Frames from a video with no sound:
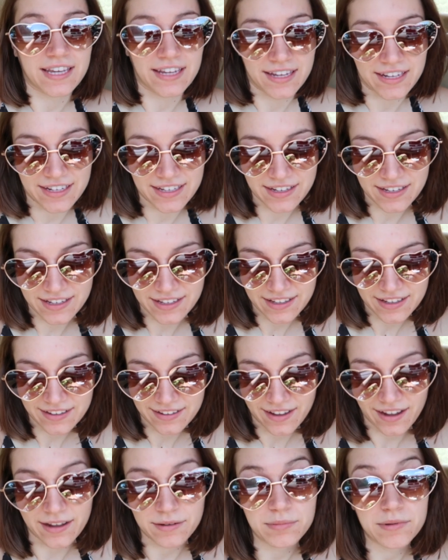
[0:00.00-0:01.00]
kid,
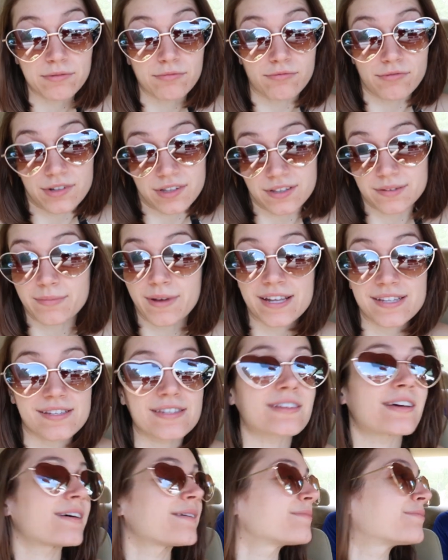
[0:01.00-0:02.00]
I'd be really
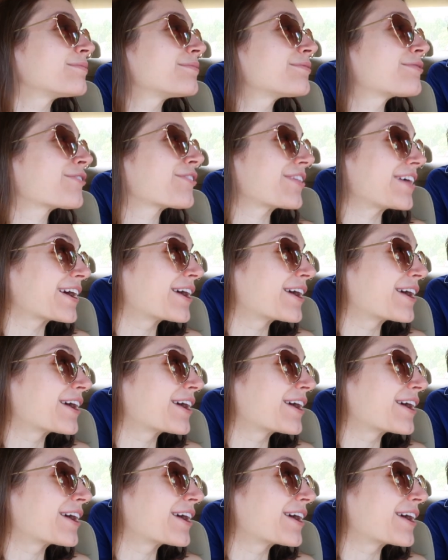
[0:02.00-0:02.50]
messed up for